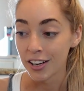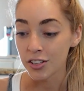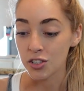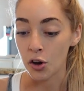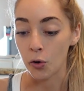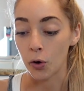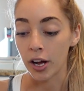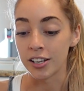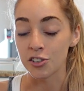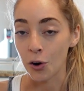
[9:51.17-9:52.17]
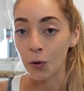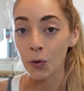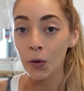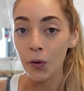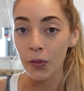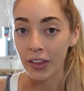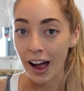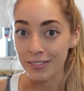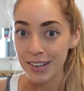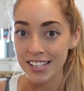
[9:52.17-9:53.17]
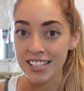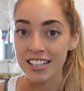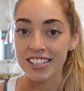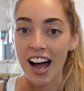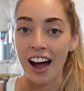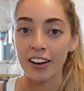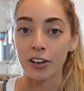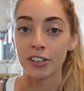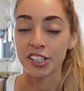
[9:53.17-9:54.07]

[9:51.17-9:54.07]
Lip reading: So in total, that means an entire